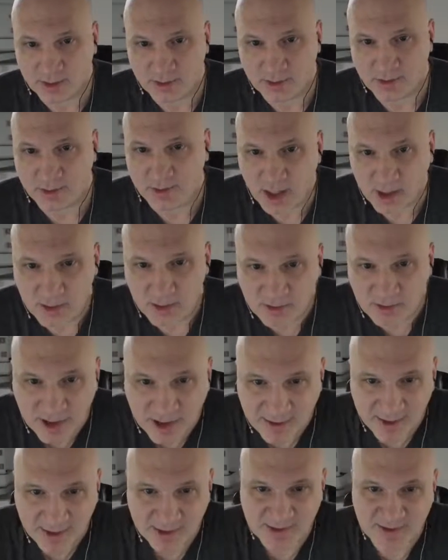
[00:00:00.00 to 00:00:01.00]
So now you've
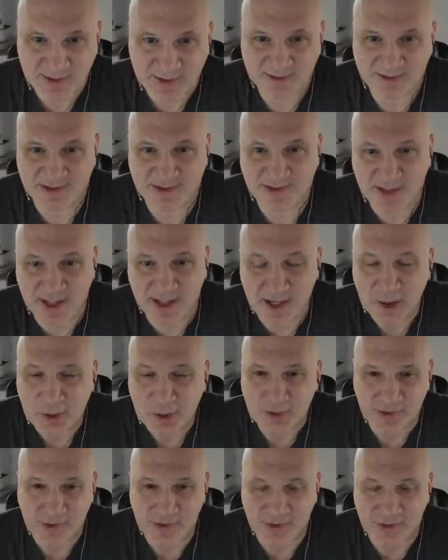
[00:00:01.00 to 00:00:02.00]
got that service that died
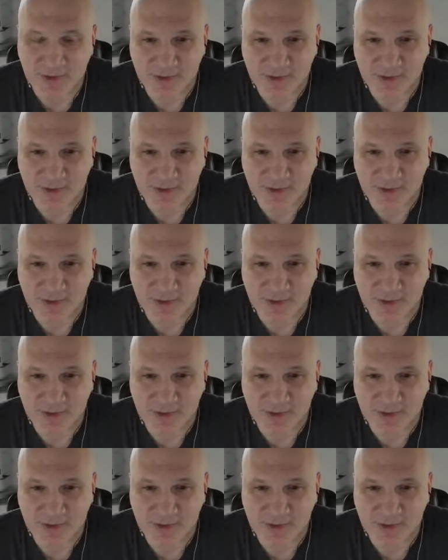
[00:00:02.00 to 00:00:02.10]
and took